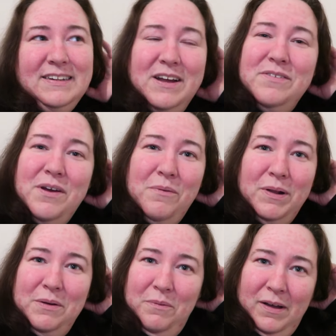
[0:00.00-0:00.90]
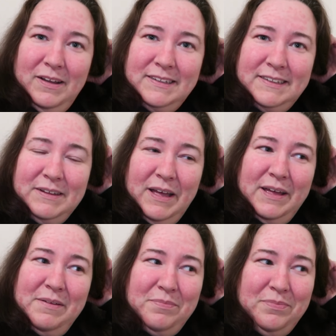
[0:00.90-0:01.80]
I don't know what it was.
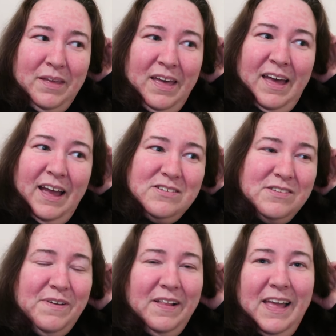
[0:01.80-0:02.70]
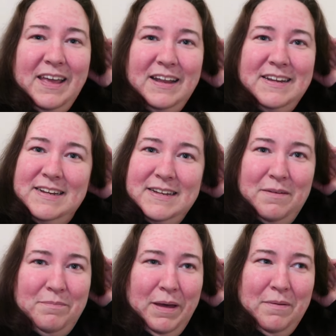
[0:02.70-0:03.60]
I just felt like I needed
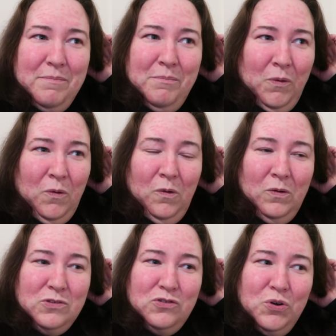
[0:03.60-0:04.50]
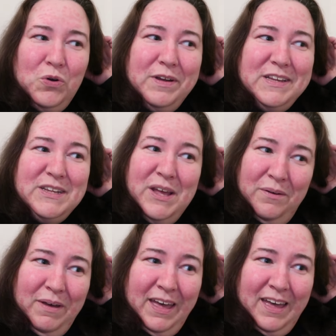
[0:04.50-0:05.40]
a bit more story
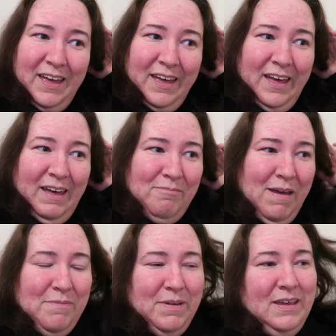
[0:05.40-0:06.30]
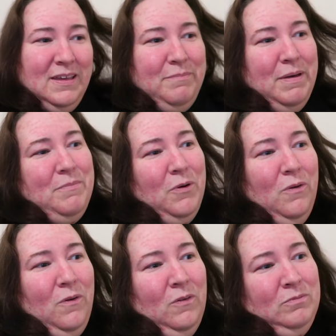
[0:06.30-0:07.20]
to it. Maybe a bit
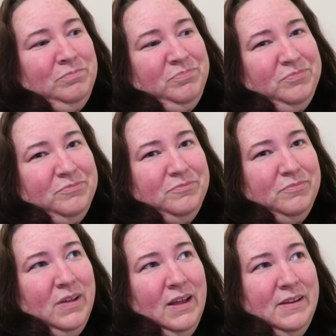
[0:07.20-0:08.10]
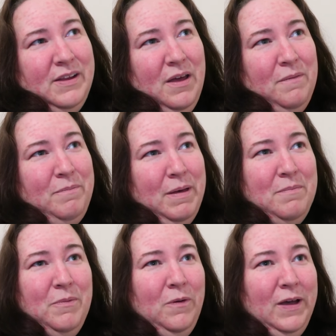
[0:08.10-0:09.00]
more, I don't know, a
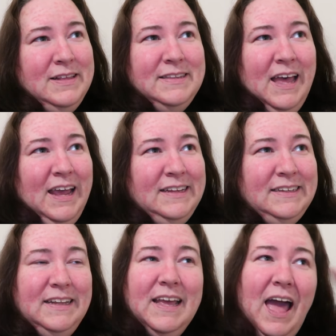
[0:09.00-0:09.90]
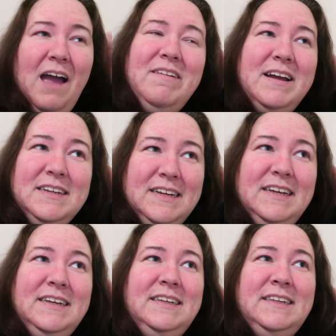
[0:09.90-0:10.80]
bit more insight into the
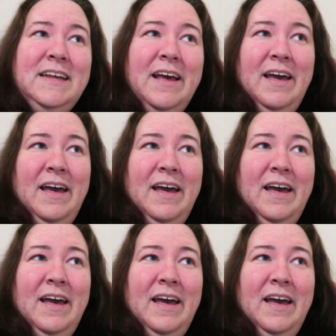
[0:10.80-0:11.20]
characters.